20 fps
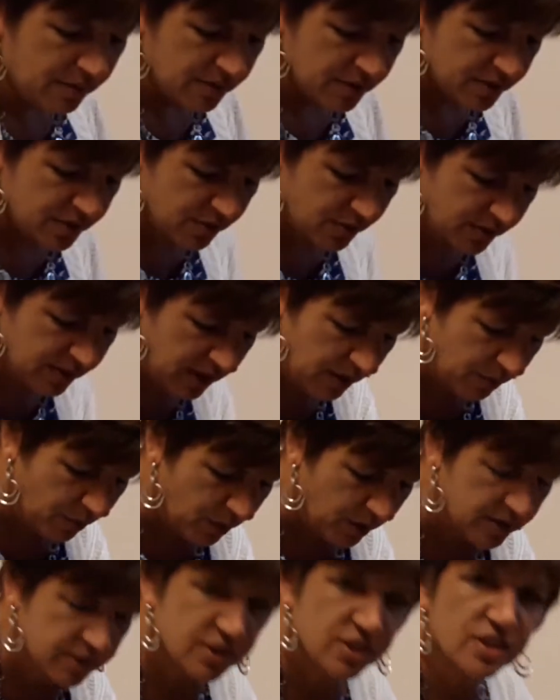want to show you that
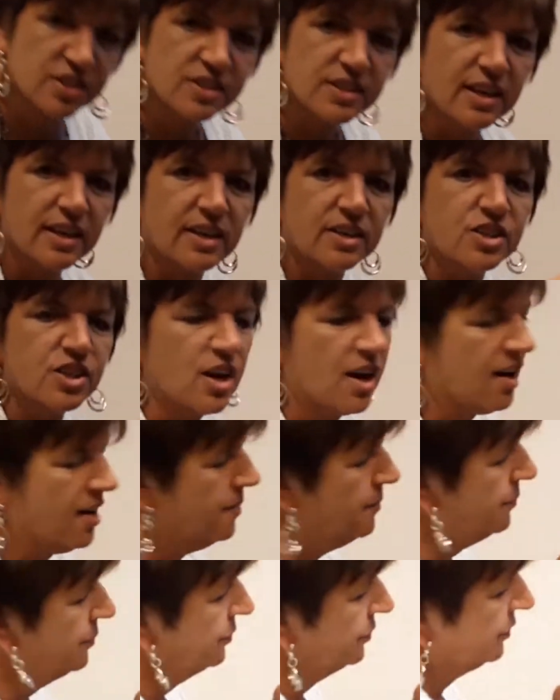works just like charm